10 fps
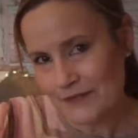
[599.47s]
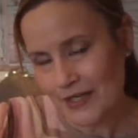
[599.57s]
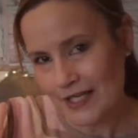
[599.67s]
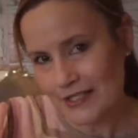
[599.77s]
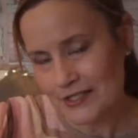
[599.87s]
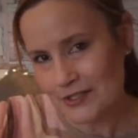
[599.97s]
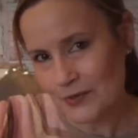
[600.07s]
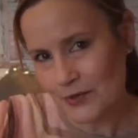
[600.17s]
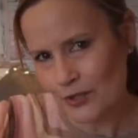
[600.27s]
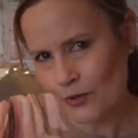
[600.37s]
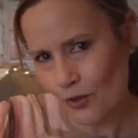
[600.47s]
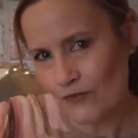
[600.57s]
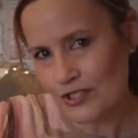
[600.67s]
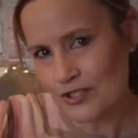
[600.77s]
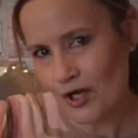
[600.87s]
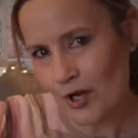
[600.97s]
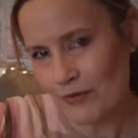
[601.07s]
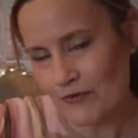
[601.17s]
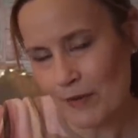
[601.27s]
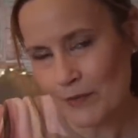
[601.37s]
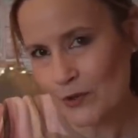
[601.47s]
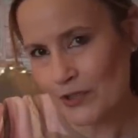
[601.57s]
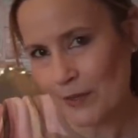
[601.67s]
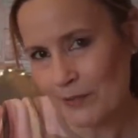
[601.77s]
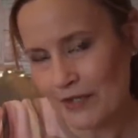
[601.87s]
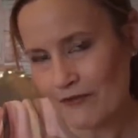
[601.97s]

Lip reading: and you don't want to go over the top. If maybe you're going out and meet your